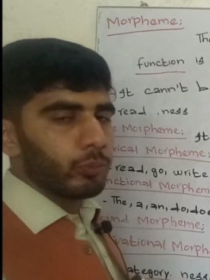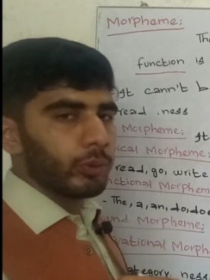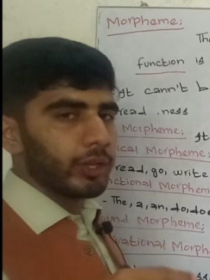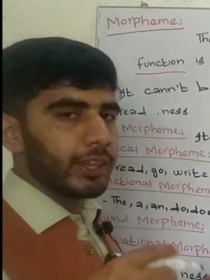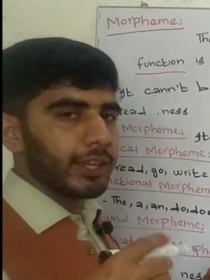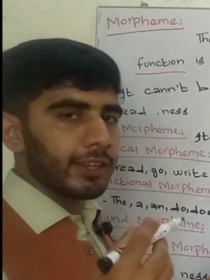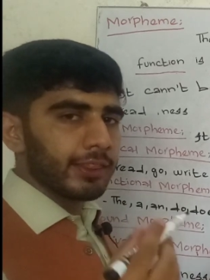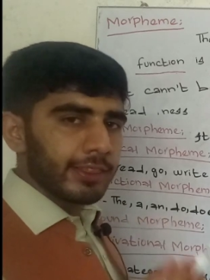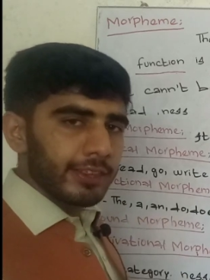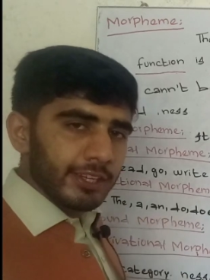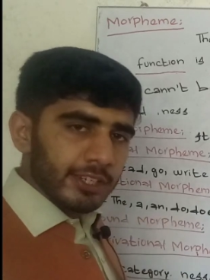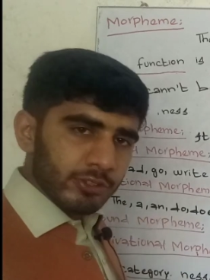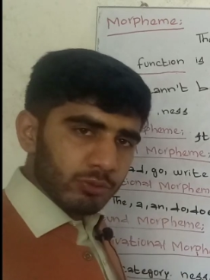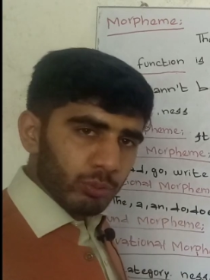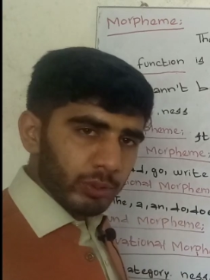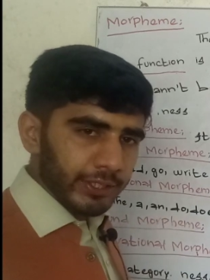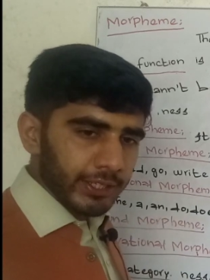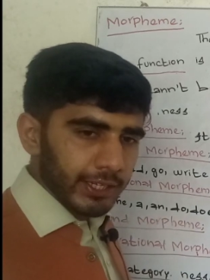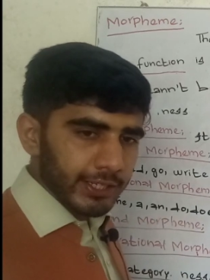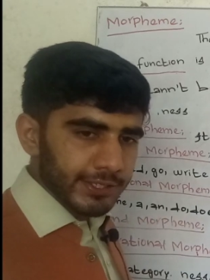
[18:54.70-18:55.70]
Within this
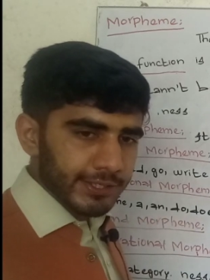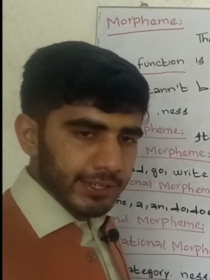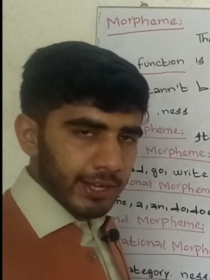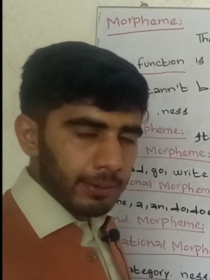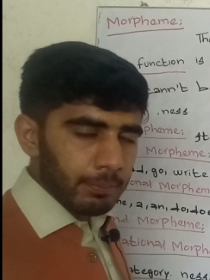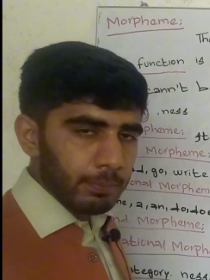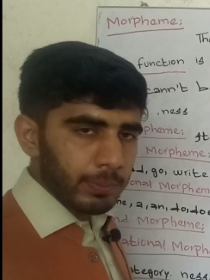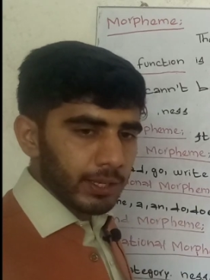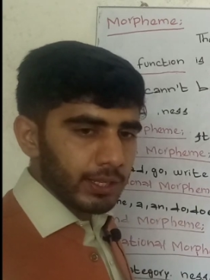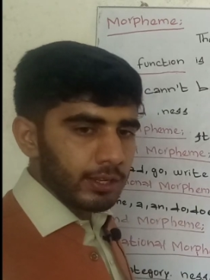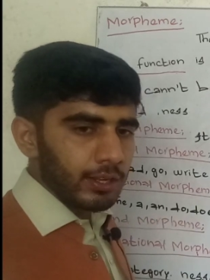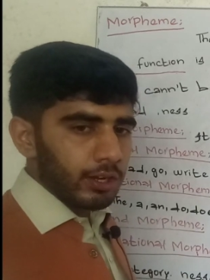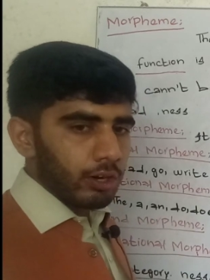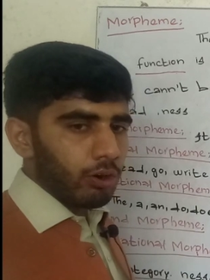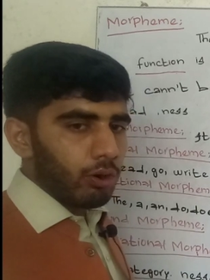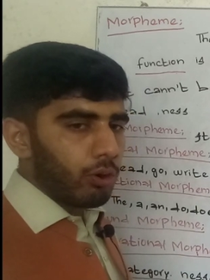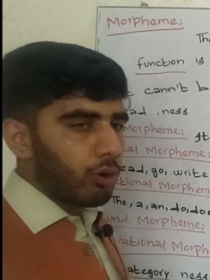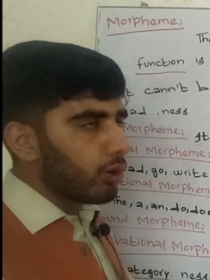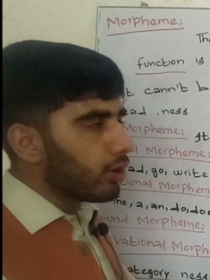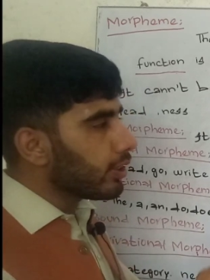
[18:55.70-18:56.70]
one
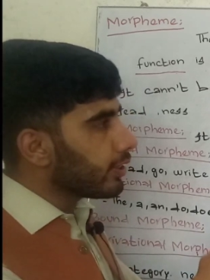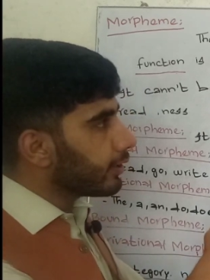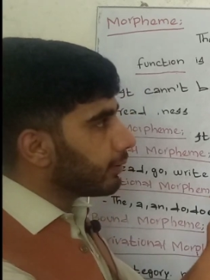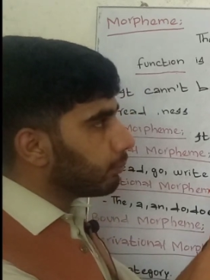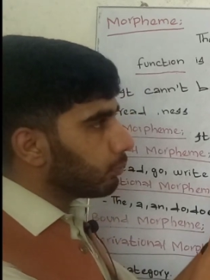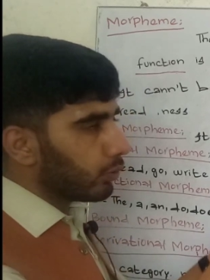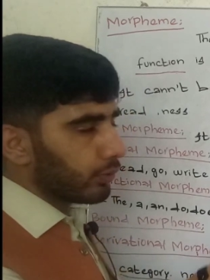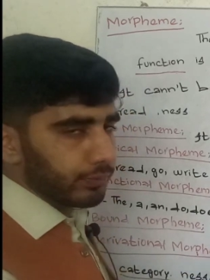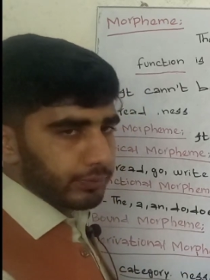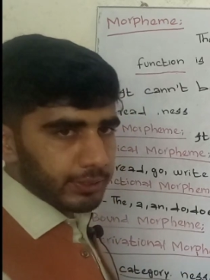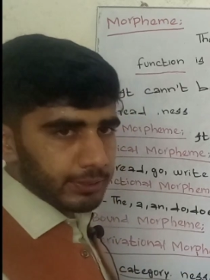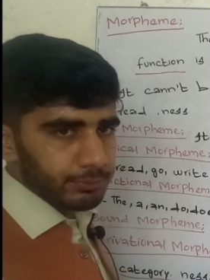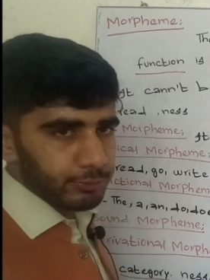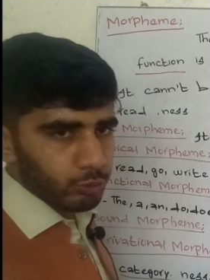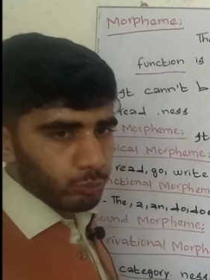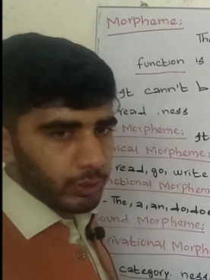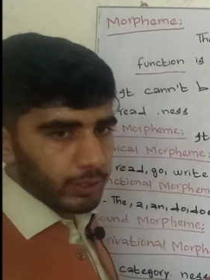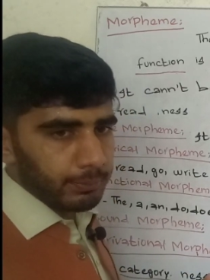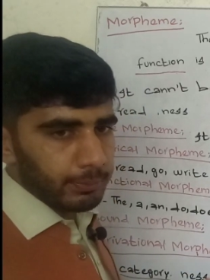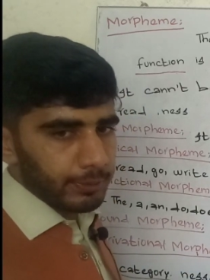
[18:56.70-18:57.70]
example, all the
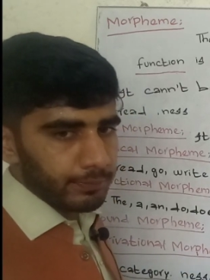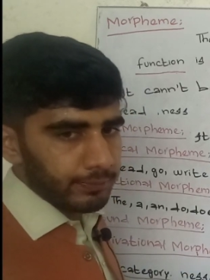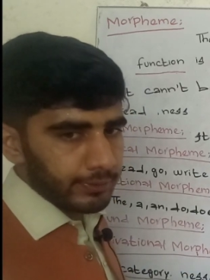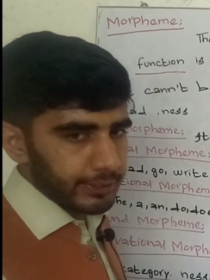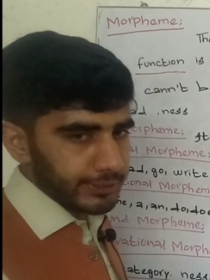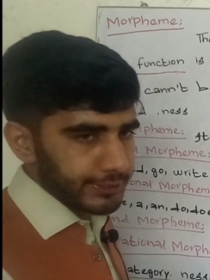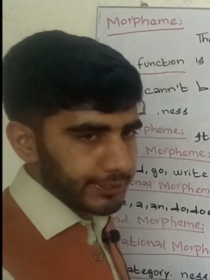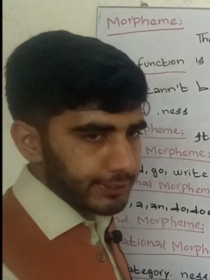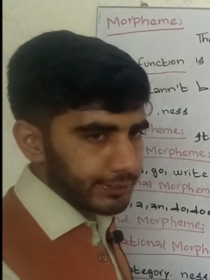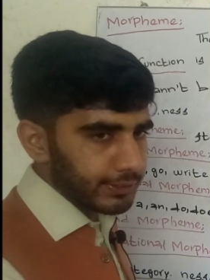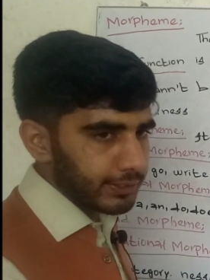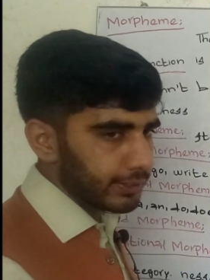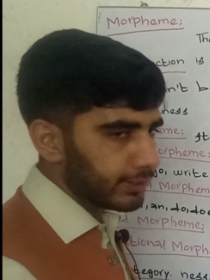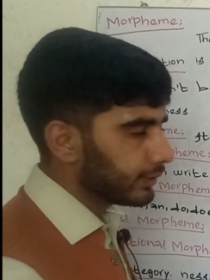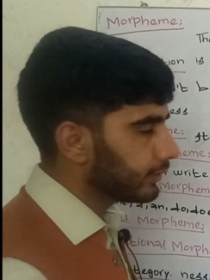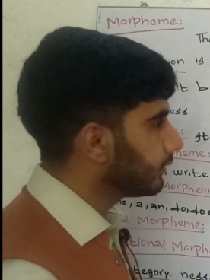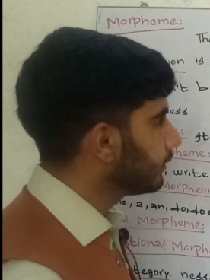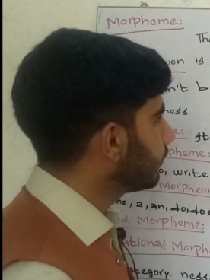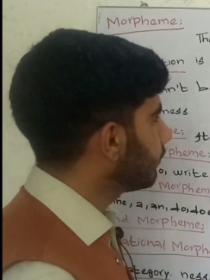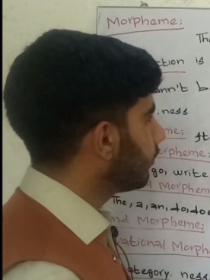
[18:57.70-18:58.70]
morphemes will be present.
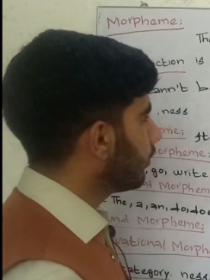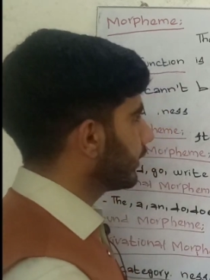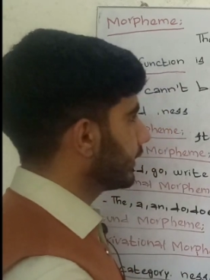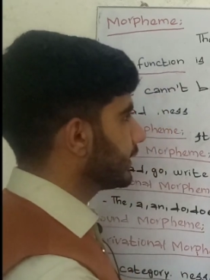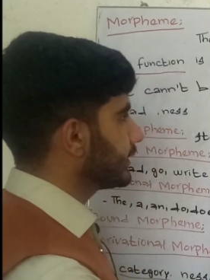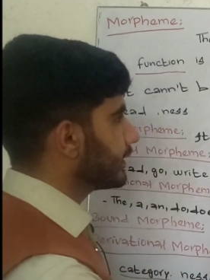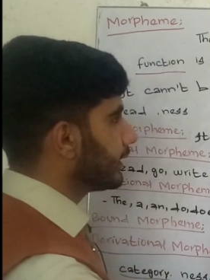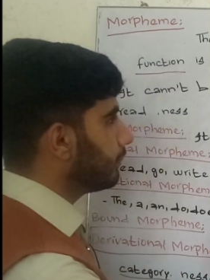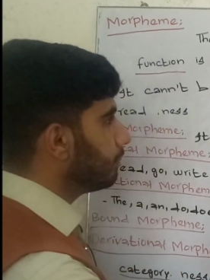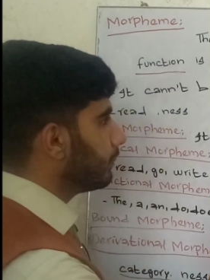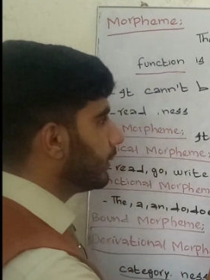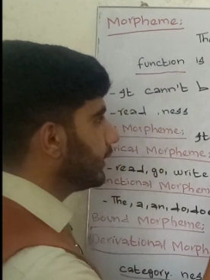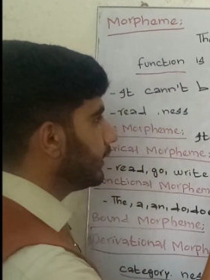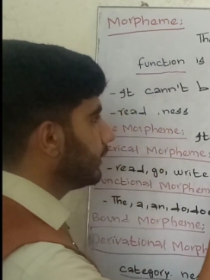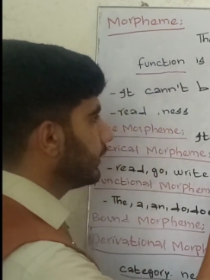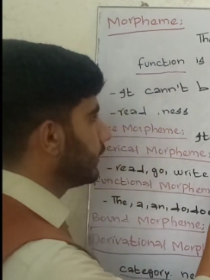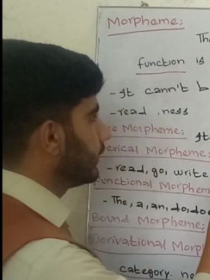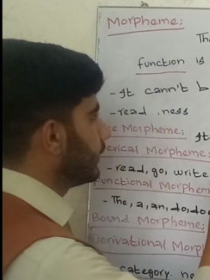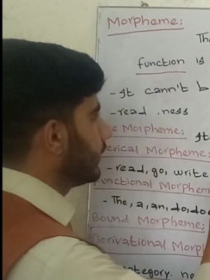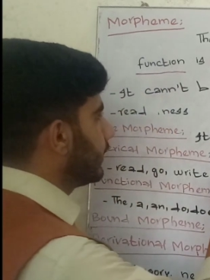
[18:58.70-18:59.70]
For
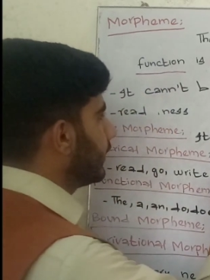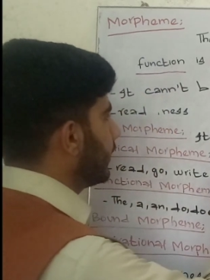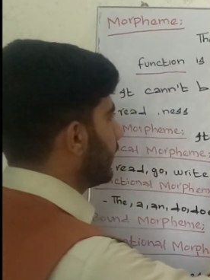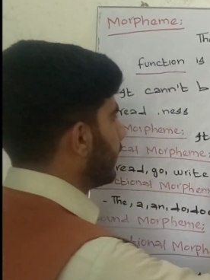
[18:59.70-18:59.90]
example,